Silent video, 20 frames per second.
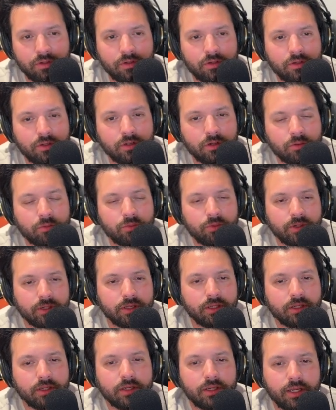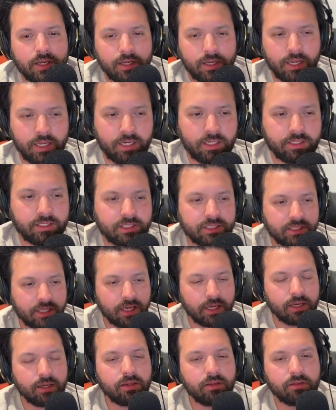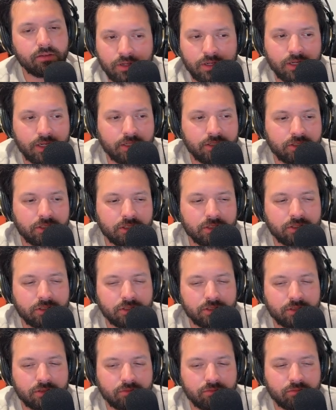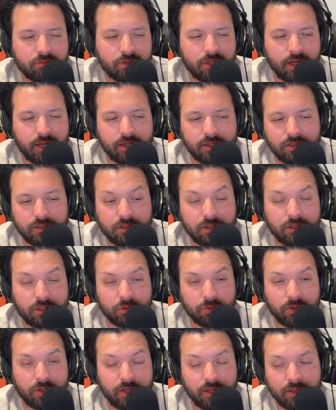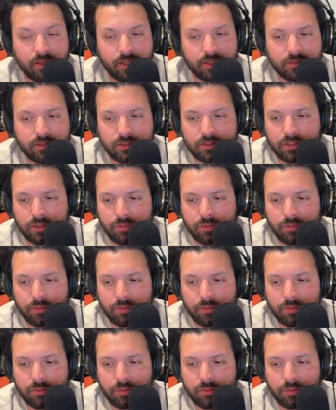You don't really get any say. It just kind of does what it thinks it's going to be